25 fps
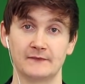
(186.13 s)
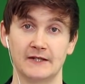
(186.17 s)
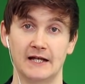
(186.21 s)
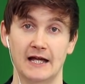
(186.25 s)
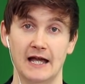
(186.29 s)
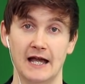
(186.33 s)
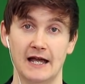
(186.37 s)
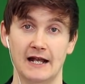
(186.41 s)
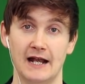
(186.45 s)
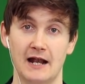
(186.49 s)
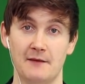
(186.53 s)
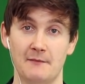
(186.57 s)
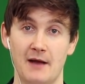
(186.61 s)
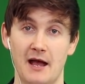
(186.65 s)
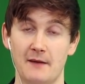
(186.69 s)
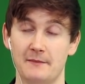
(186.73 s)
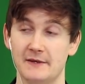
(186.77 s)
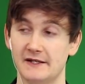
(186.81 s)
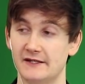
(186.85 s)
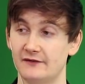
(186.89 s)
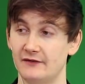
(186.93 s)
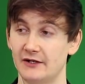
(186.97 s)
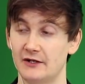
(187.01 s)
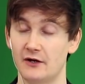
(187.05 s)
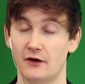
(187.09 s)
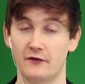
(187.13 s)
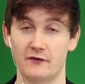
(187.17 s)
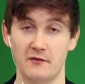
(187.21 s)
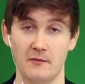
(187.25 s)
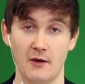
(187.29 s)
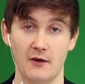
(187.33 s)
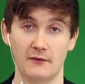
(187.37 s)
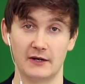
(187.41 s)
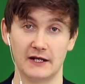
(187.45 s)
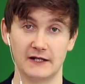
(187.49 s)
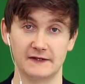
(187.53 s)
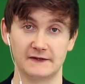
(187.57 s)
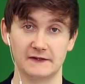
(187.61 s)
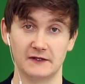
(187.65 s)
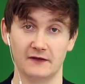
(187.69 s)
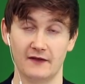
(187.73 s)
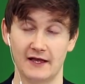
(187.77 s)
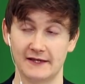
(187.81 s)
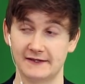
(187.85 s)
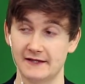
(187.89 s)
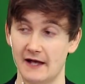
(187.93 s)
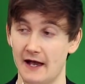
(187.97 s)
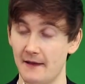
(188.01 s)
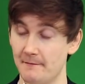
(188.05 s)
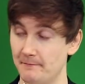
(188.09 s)
And I'm happy to record remotely until that
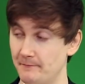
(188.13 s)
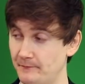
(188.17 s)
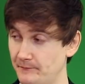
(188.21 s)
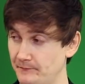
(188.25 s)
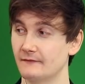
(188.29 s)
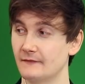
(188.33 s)
time.